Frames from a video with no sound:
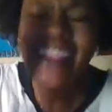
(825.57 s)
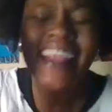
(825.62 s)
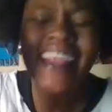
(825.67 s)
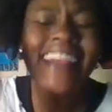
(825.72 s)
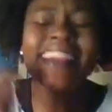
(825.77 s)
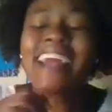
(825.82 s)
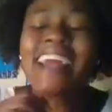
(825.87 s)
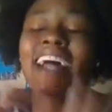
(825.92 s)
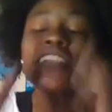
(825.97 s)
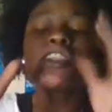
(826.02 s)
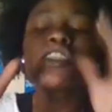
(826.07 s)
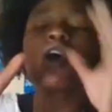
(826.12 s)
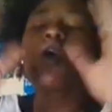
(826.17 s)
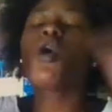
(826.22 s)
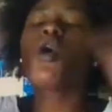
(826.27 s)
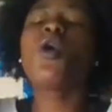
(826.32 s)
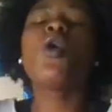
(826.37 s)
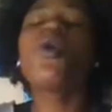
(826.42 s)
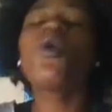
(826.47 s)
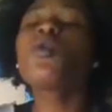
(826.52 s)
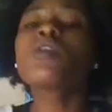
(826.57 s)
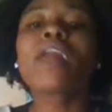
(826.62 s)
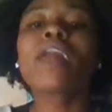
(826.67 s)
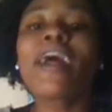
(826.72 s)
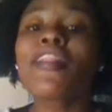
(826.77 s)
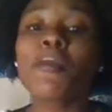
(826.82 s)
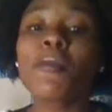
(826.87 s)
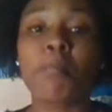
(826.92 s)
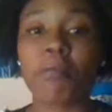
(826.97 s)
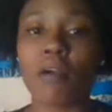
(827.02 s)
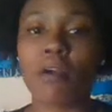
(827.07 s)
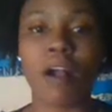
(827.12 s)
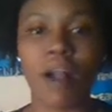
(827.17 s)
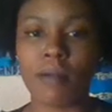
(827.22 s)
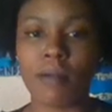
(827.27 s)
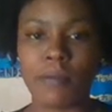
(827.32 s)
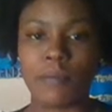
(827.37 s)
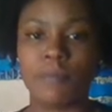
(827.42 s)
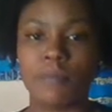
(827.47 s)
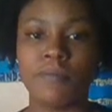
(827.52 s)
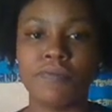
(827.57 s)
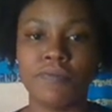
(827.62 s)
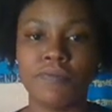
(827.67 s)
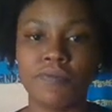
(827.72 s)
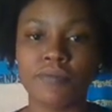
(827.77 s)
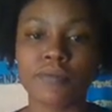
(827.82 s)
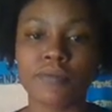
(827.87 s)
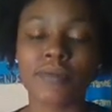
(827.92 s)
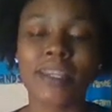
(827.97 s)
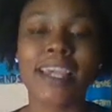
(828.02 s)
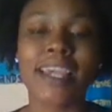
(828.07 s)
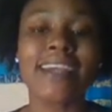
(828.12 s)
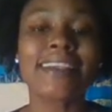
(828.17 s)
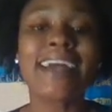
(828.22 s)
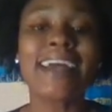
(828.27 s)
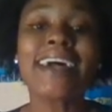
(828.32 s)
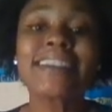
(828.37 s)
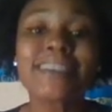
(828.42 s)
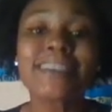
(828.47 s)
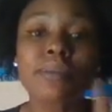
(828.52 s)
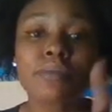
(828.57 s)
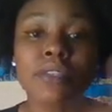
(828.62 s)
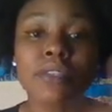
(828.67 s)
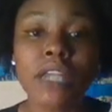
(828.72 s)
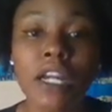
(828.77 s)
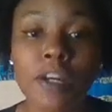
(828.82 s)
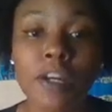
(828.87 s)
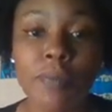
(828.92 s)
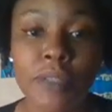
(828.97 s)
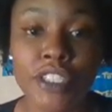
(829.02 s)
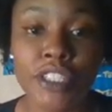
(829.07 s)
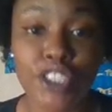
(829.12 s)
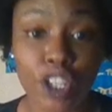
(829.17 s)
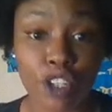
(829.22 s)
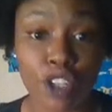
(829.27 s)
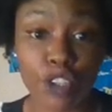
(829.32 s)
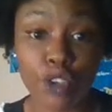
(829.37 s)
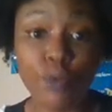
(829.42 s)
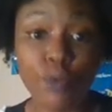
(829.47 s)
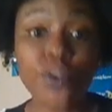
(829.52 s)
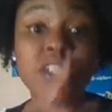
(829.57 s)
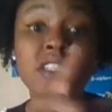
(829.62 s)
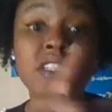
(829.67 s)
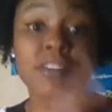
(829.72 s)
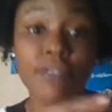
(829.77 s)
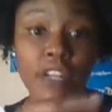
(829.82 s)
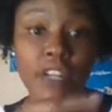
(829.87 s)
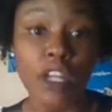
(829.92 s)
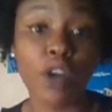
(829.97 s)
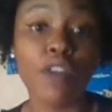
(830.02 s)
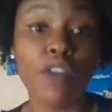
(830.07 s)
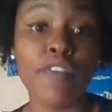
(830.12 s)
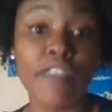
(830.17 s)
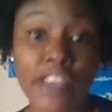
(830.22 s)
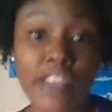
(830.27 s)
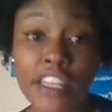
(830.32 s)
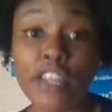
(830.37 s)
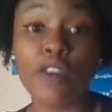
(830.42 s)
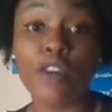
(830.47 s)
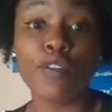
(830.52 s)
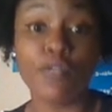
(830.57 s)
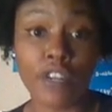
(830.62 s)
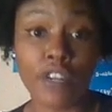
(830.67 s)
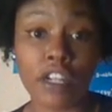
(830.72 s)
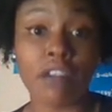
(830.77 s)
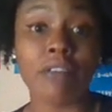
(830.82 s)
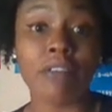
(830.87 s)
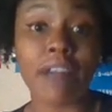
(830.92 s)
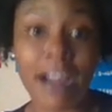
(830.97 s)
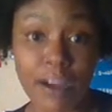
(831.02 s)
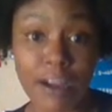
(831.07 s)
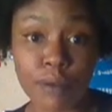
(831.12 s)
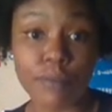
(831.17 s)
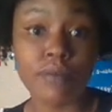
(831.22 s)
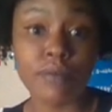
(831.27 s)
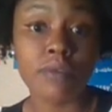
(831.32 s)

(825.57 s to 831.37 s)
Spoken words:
that's a whole nother problem. That's some therapy junk you need to really go figure out.